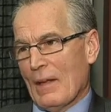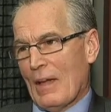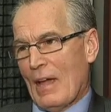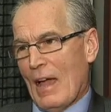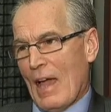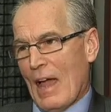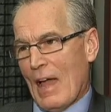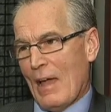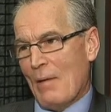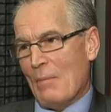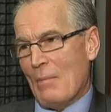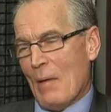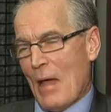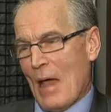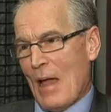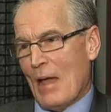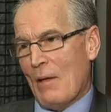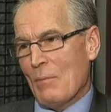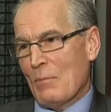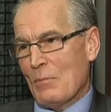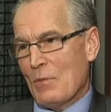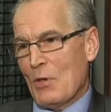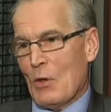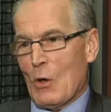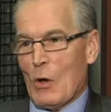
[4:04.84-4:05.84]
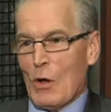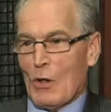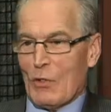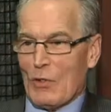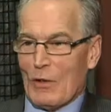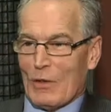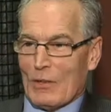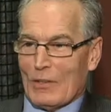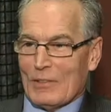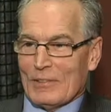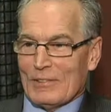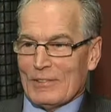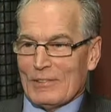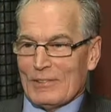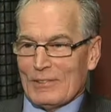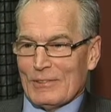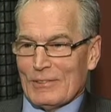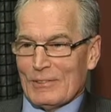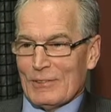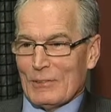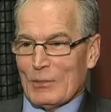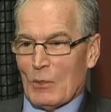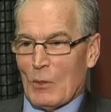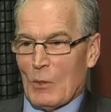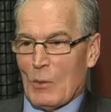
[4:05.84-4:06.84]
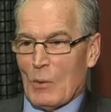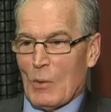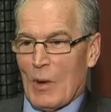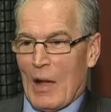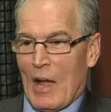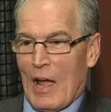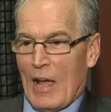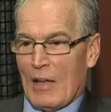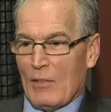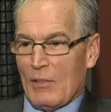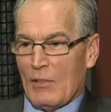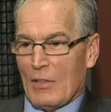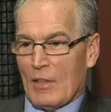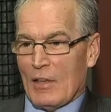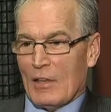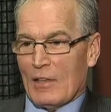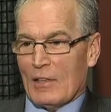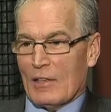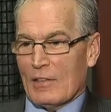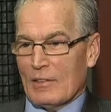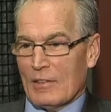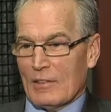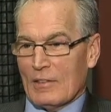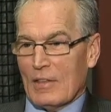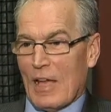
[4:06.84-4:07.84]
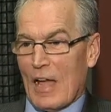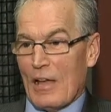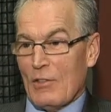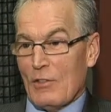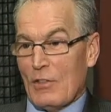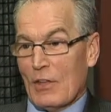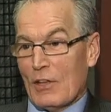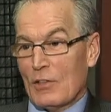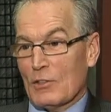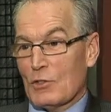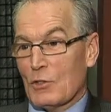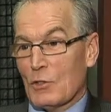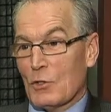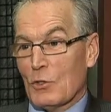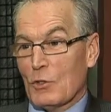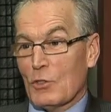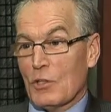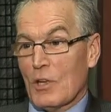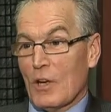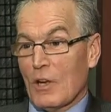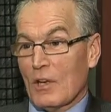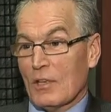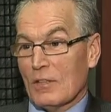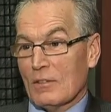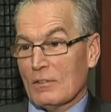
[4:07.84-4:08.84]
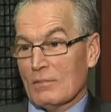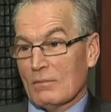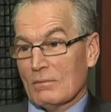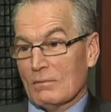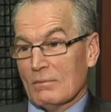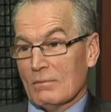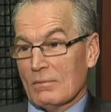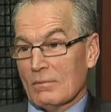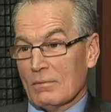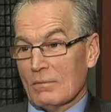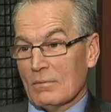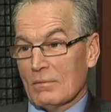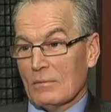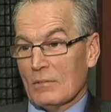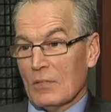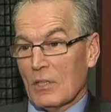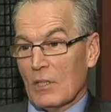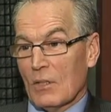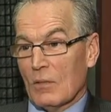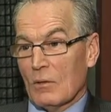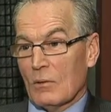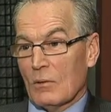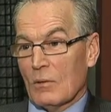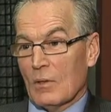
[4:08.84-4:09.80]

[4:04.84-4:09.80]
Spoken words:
I'm the author, so I think it's a good yarn. You know,